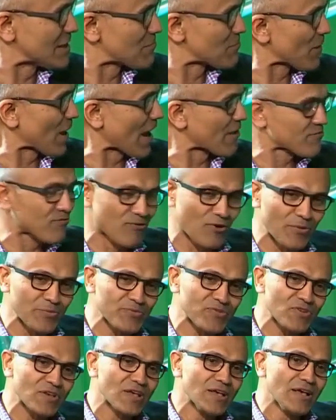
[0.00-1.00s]
and
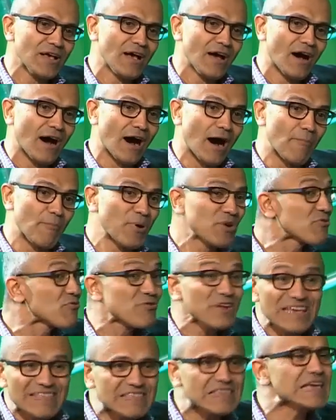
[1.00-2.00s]
platforms, but
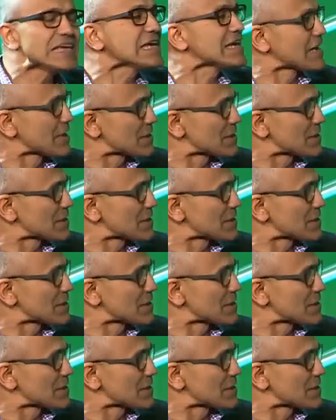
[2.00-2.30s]
rethink